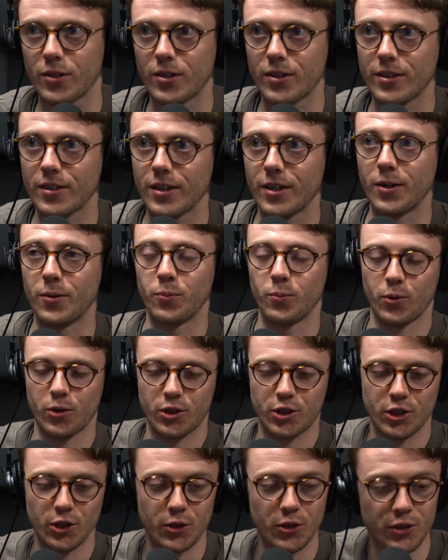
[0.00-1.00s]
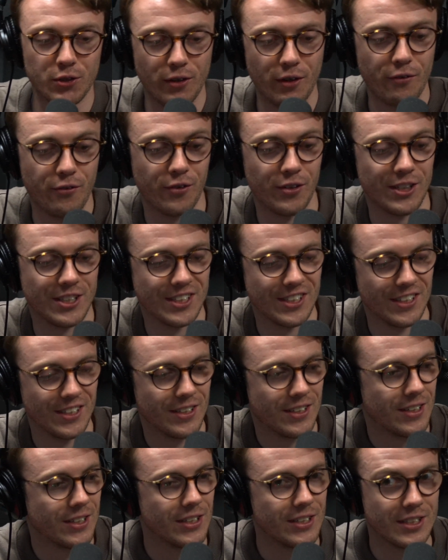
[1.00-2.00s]
I think what Drew's referencing,
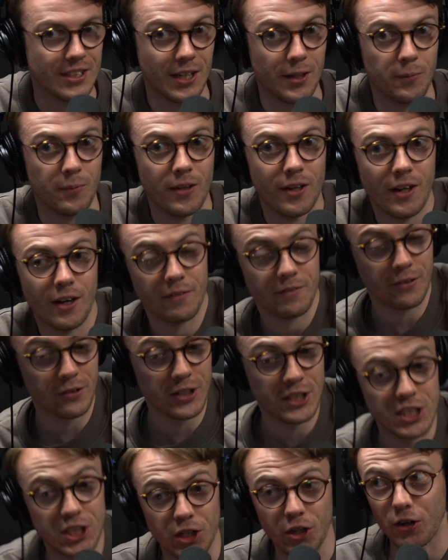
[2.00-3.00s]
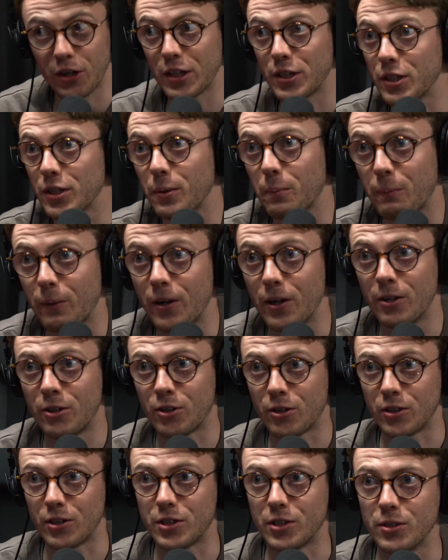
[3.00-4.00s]
because I'm very sorry to the
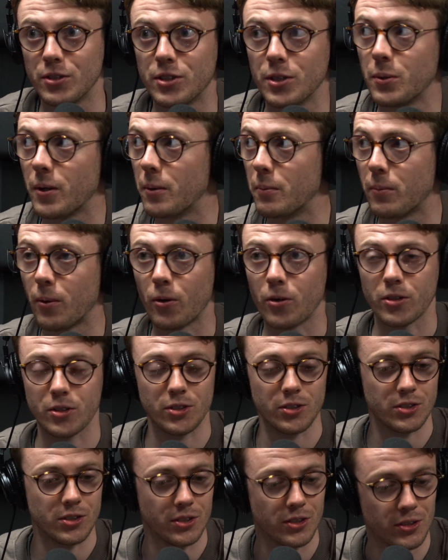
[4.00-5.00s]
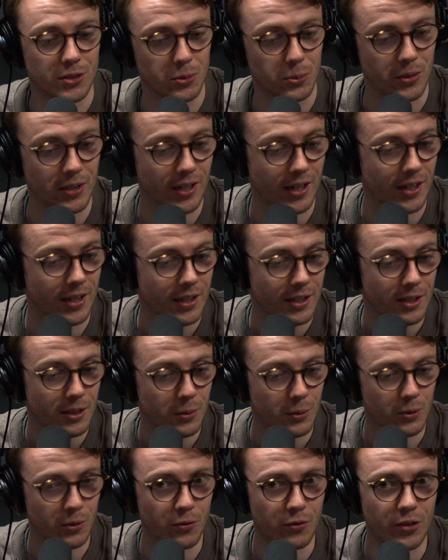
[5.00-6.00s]
patrons who do inboxes, because we don't
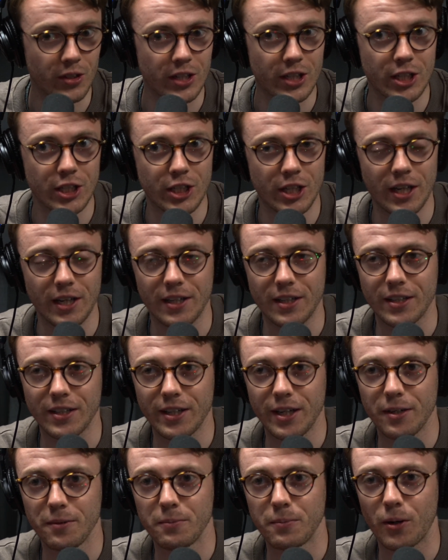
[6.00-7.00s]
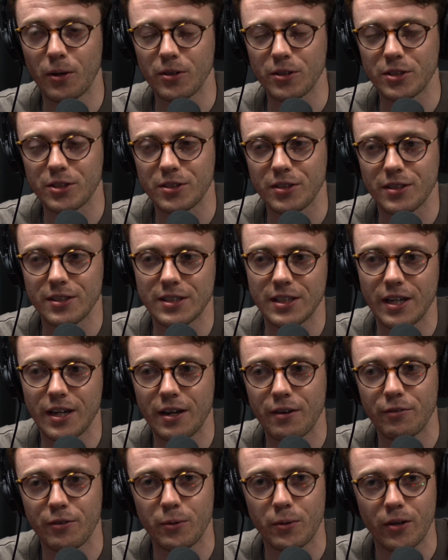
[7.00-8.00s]
really check the inbox. So I sent
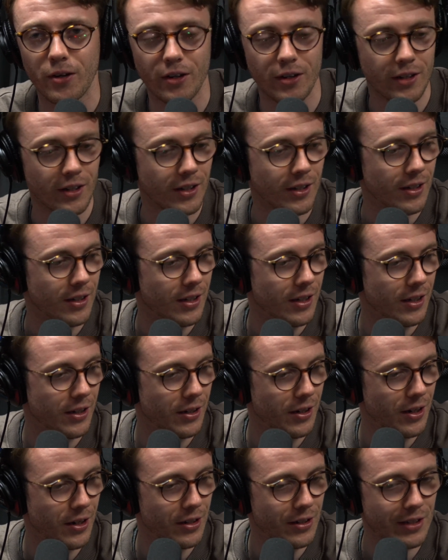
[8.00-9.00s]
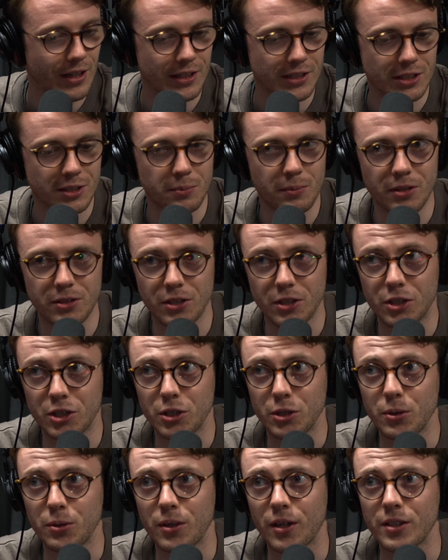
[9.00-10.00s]
everyone a nice message
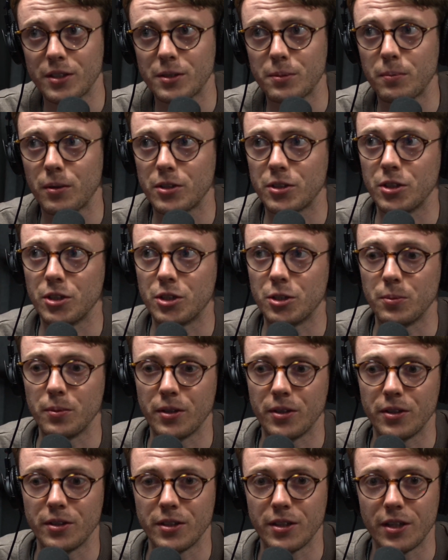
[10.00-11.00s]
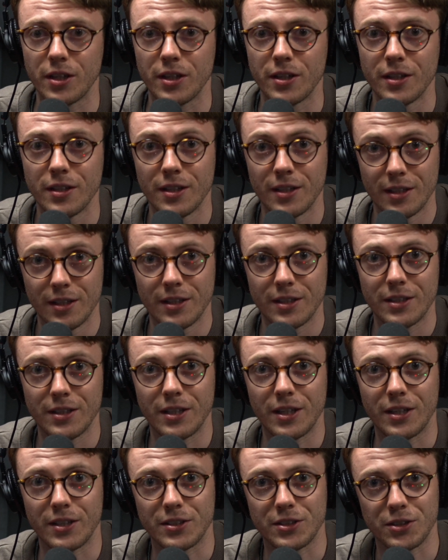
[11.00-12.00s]
who has messaged me, and
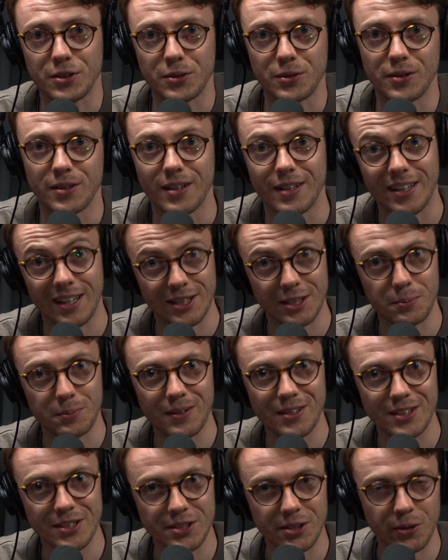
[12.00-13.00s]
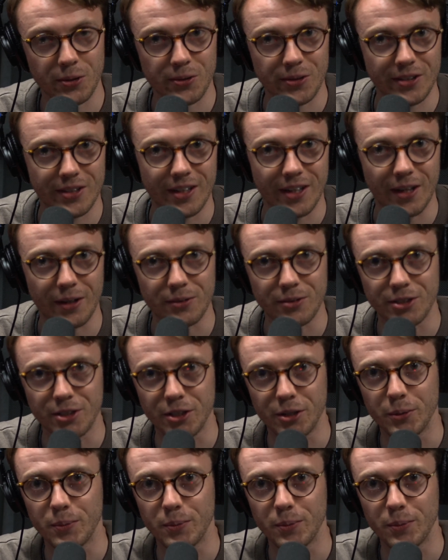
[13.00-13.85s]
yeah, so that's been sorted now, Drew.